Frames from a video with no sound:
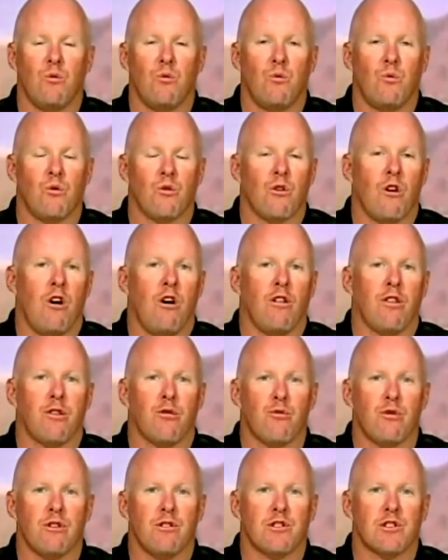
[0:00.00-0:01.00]
we're all
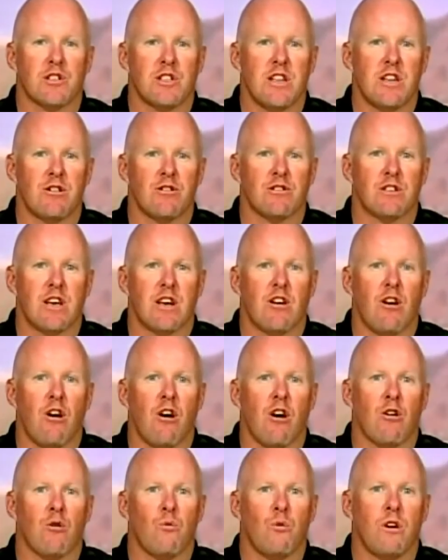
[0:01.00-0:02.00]
thrill seekers at
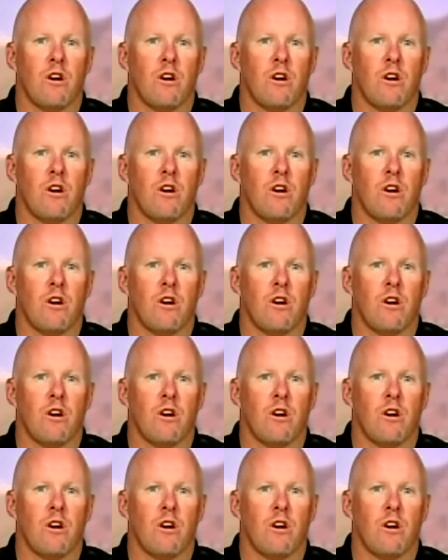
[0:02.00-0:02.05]
heart.